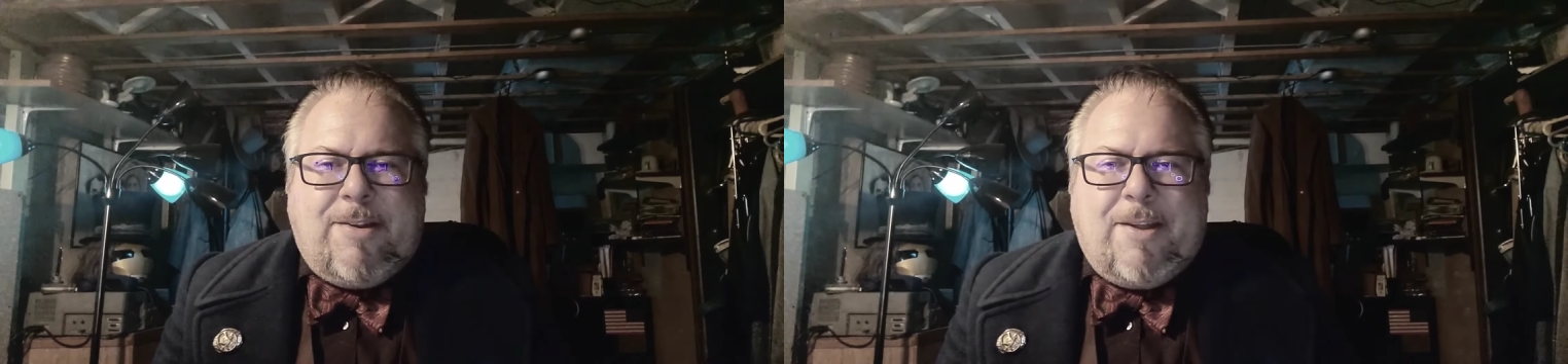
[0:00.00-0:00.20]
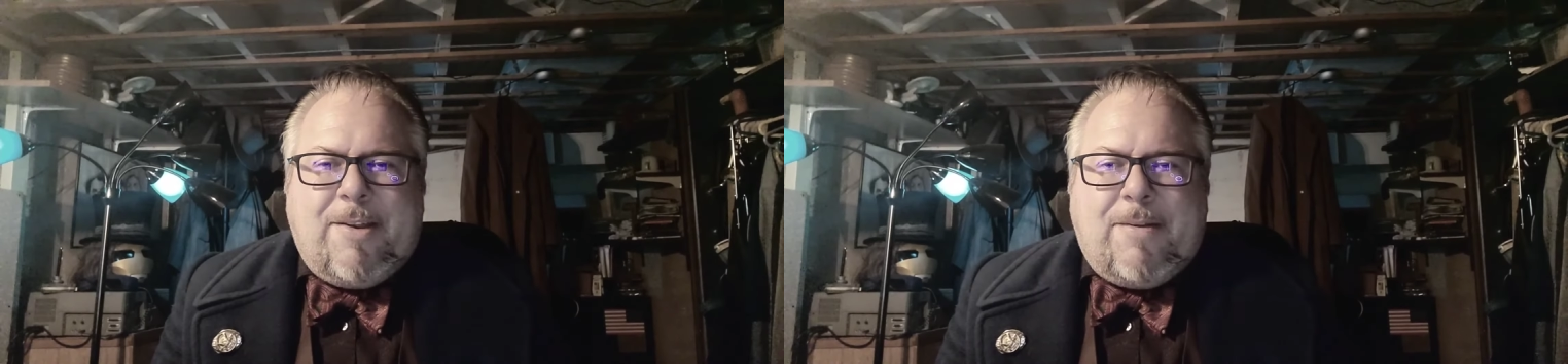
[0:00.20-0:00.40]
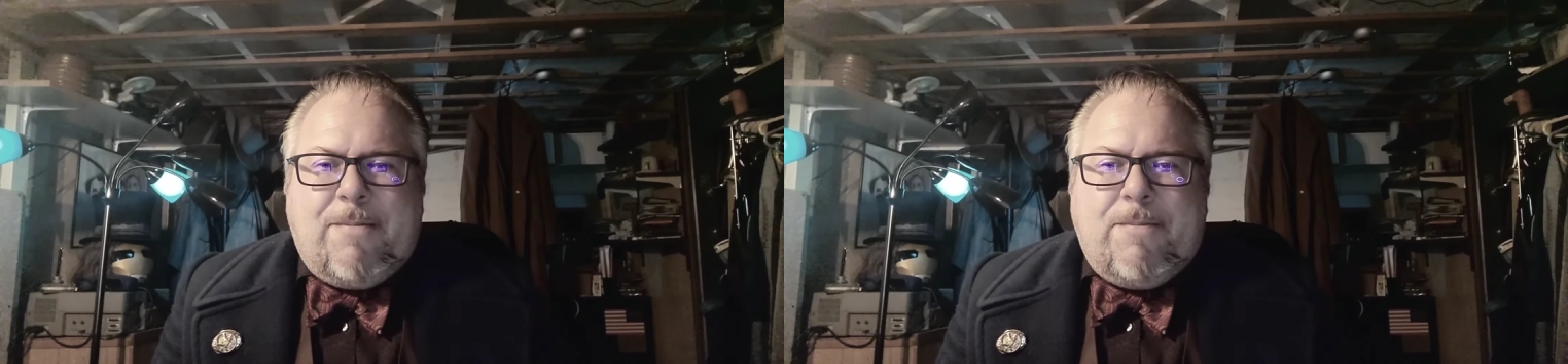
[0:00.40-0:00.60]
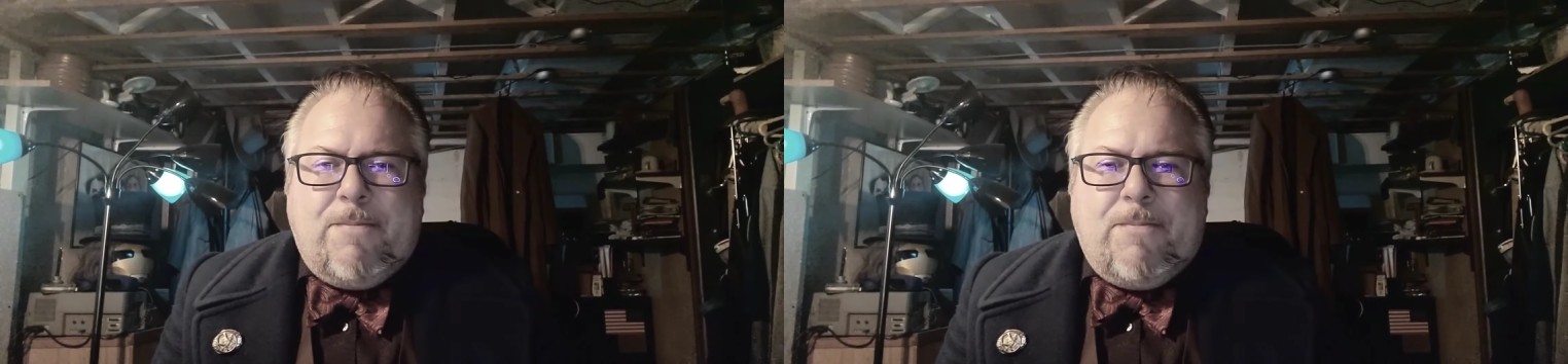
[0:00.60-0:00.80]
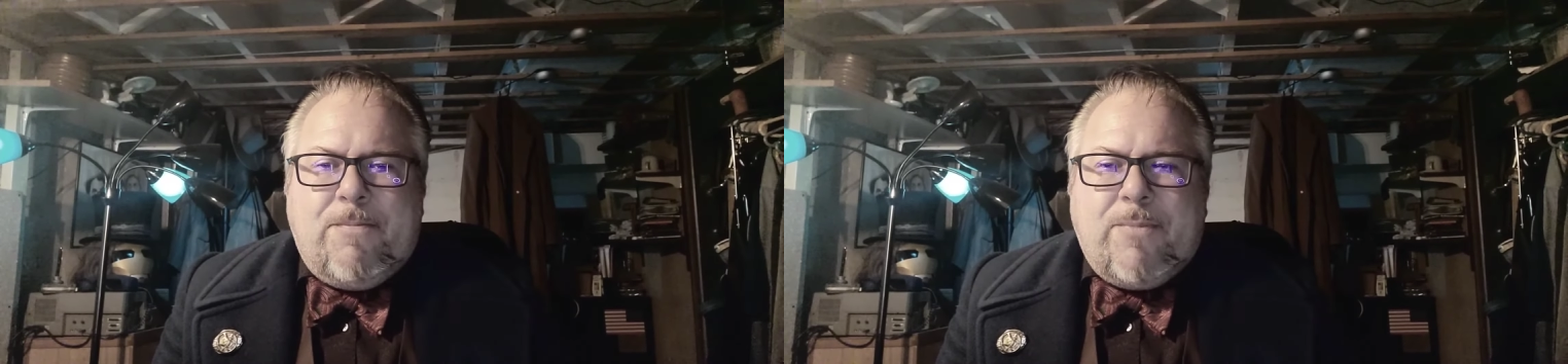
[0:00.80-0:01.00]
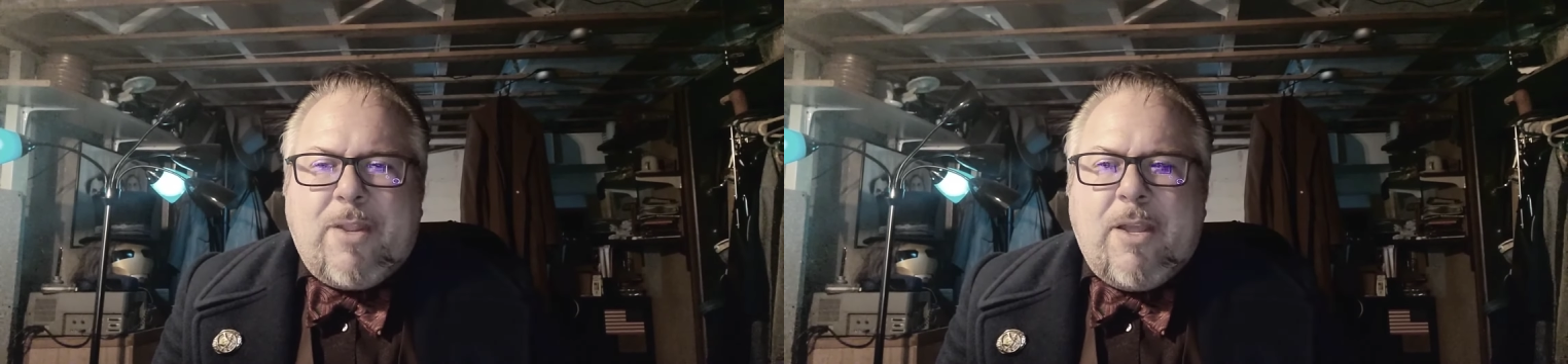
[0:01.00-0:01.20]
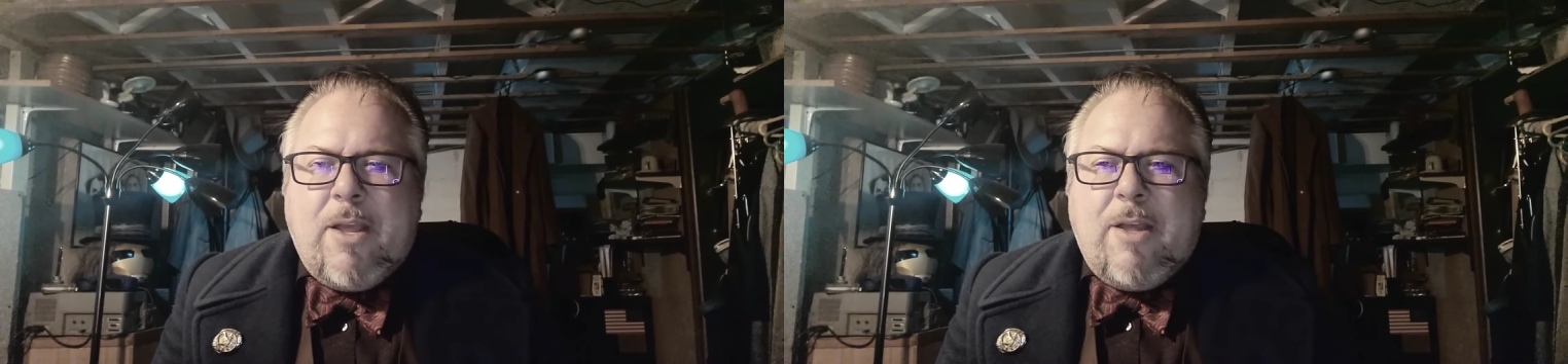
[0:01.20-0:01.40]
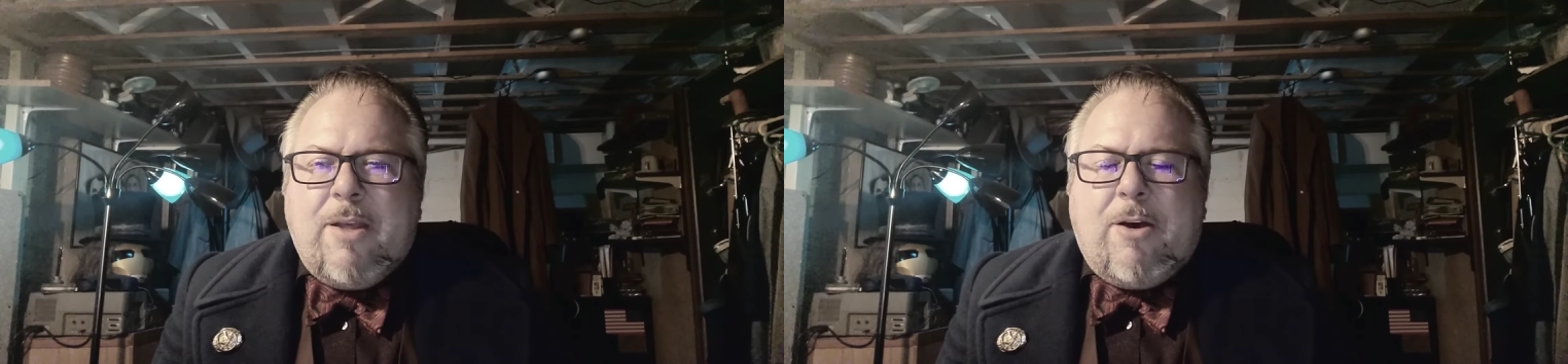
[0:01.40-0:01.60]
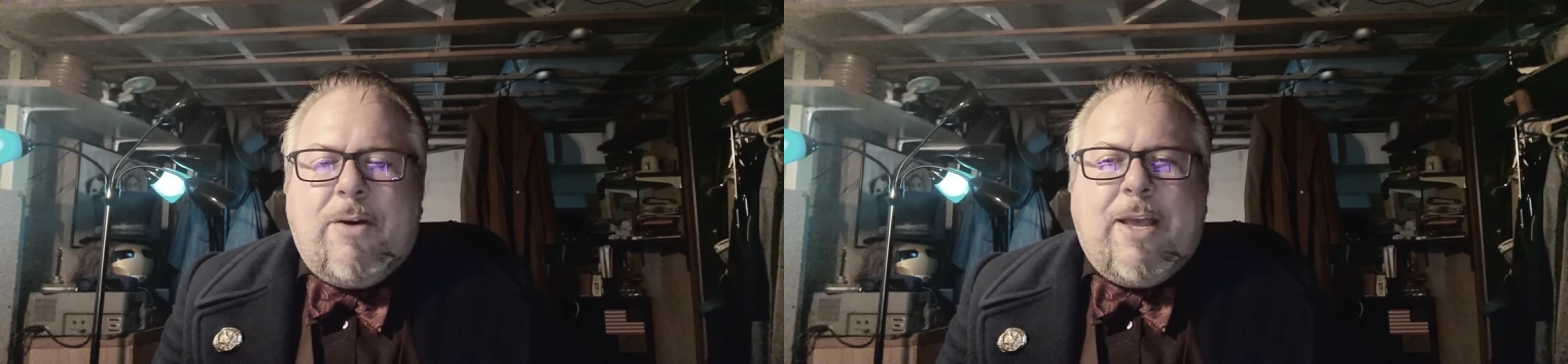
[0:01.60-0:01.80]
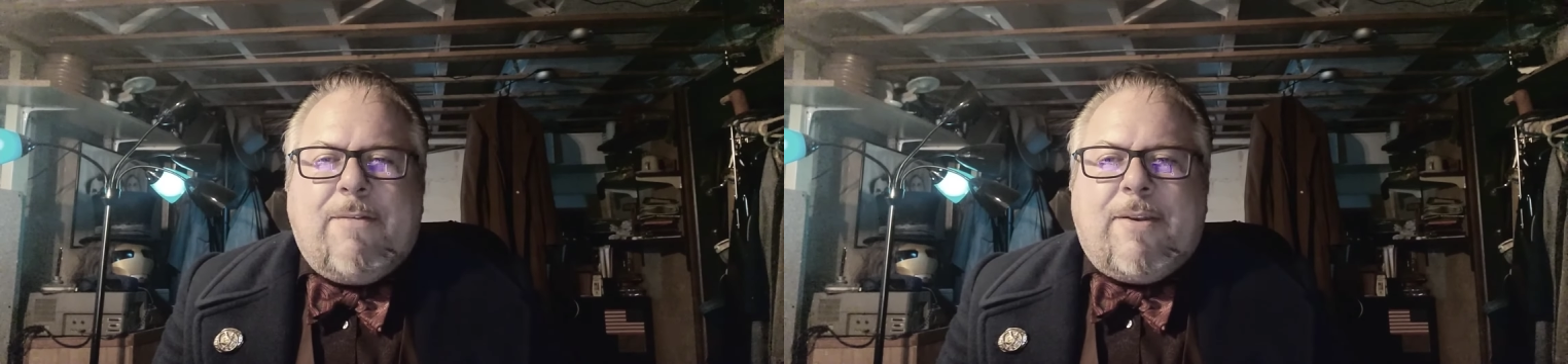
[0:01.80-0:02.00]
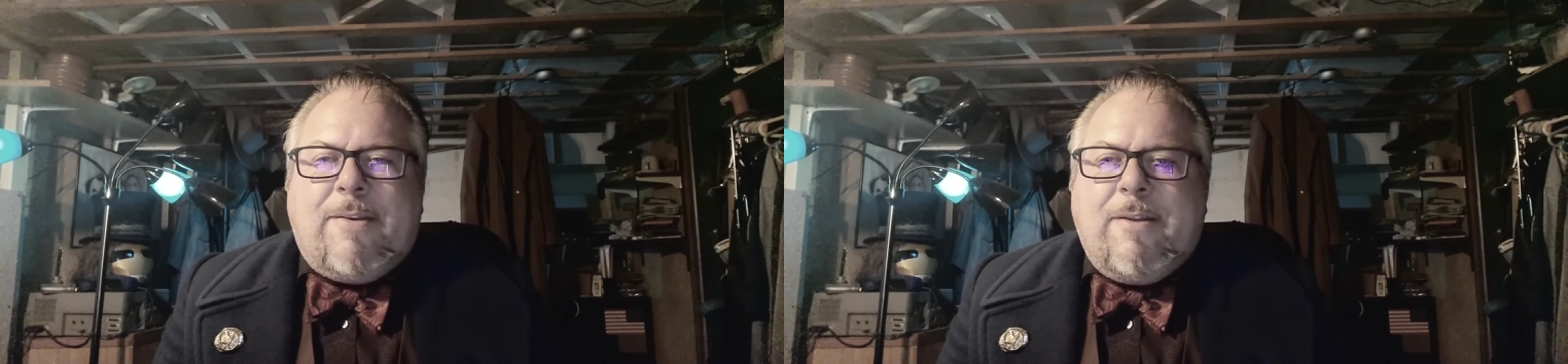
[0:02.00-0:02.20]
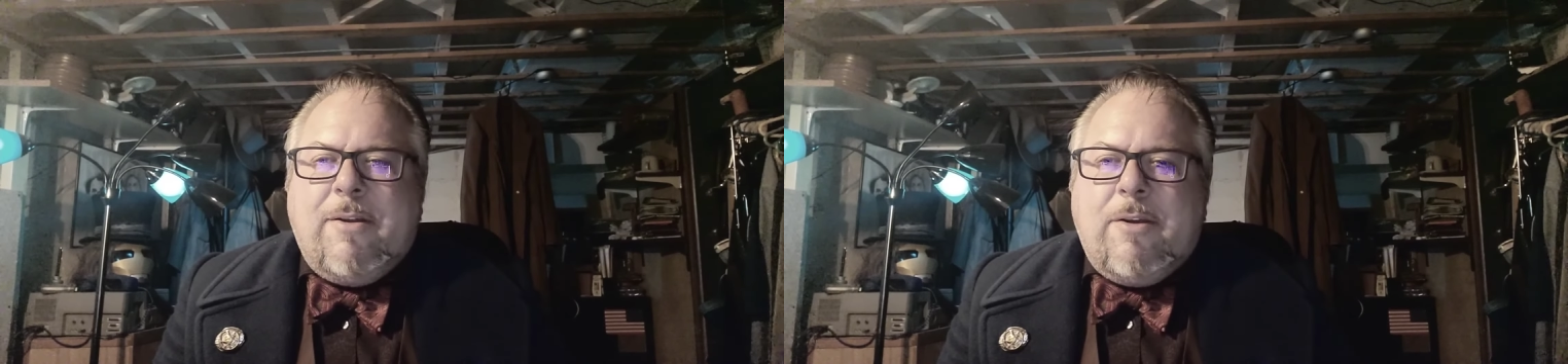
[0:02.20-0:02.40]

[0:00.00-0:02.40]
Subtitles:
says, "Oh, heavens,